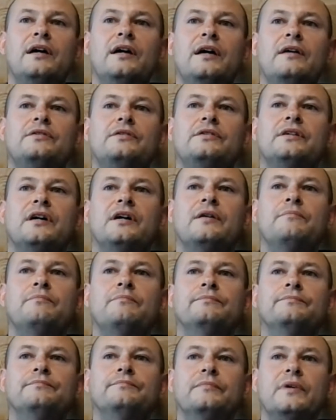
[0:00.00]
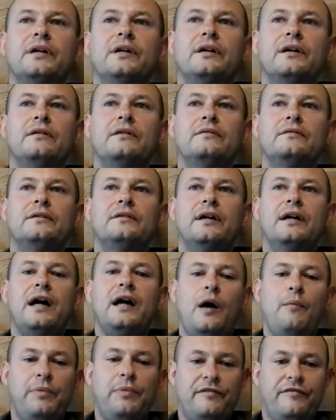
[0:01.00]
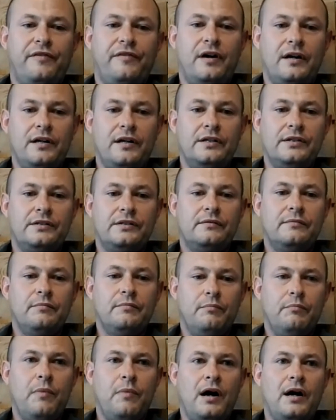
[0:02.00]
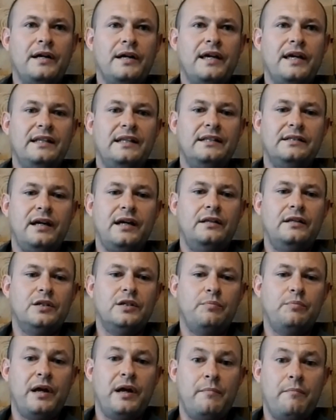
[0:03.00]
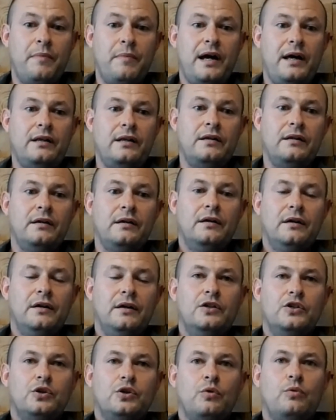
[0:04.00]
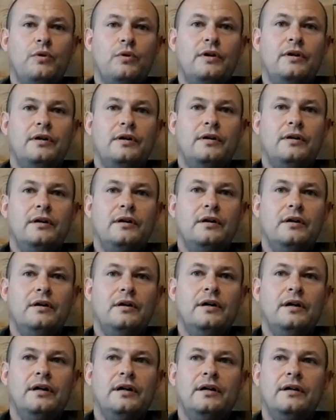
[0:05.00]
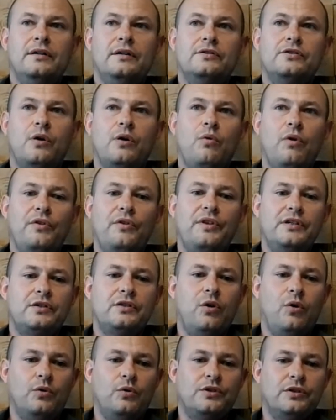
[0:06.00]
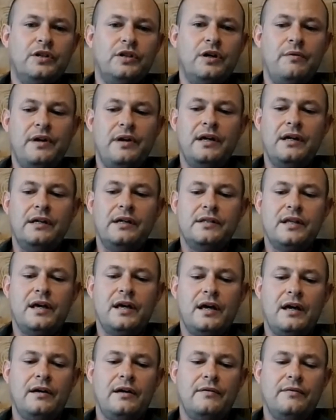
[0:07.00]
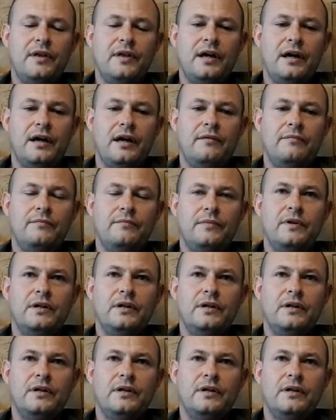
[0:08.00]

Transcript: it amplifies my intent to be a man. So what these courts are doing is they're